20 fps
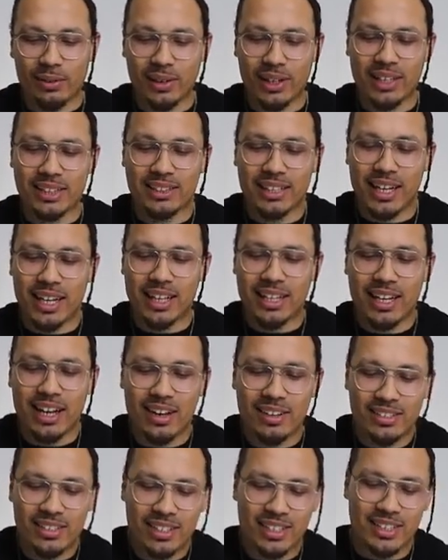We're gonna take it
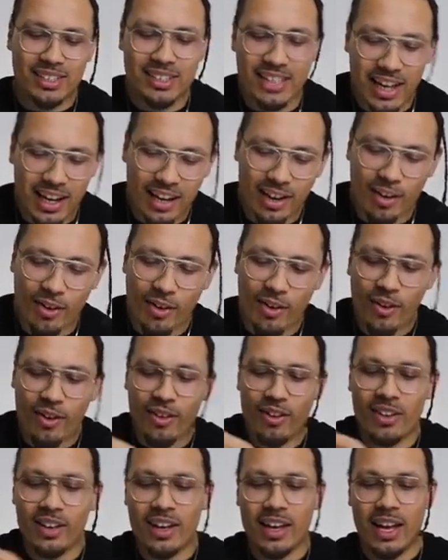down to the second
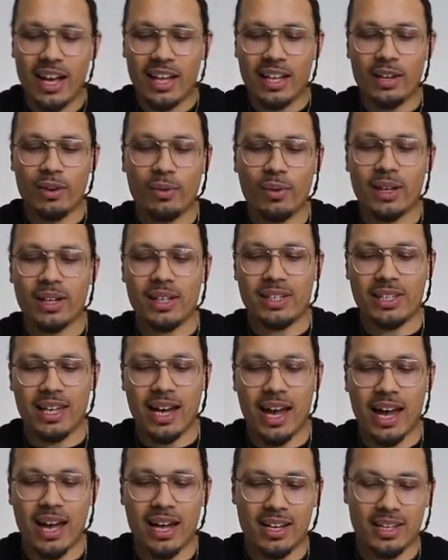hole, and then we're gonna
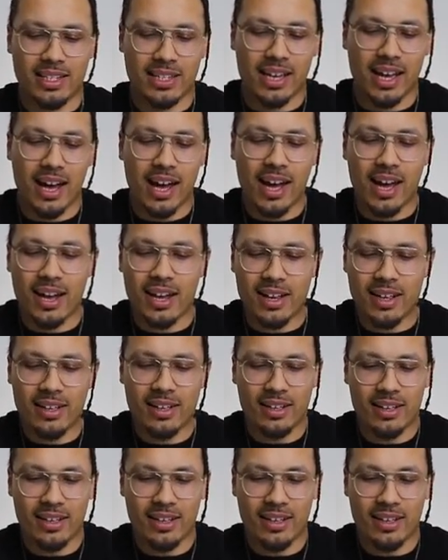tie a tie.